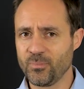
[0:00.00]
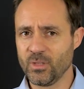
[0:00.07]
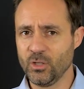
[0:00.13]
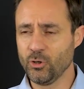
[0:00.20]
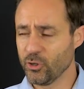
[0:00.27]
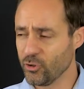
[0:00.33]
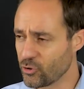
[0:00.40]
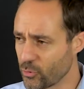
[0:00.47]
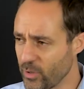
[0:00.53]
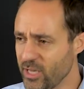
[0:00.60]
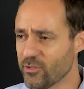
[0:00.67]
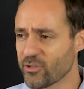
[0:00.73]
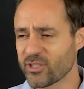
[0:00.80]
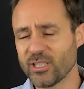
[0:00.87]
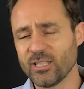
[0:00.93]
You can train
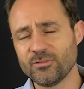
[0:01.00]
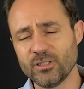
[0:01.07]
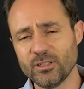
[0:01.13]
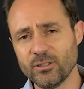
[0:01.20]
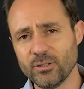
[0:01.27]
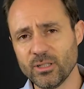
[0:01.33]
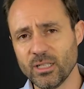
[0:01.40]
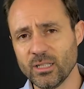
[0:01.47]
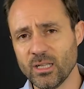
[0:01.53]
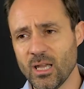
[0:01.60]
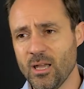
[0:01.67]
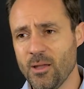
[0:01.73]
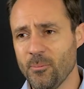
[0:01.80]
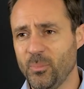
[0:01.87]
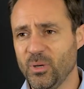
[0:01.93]
yourself in doing it,
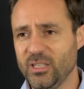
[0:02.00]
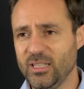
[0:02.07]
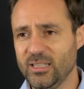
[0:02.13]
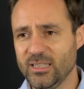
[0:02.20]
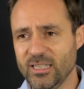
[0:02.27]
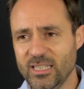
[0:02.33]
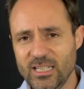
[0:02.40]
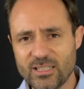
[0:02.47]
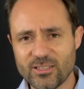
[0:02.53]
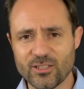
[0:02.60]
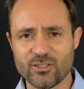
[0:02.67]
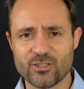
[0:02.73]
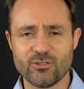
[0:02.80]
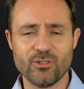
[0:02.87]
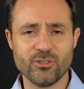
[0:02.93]
but it needs a
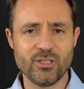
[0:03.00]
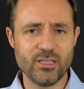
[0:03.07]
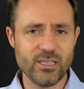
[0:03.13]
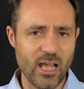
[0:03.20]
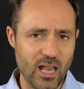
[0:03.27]
certain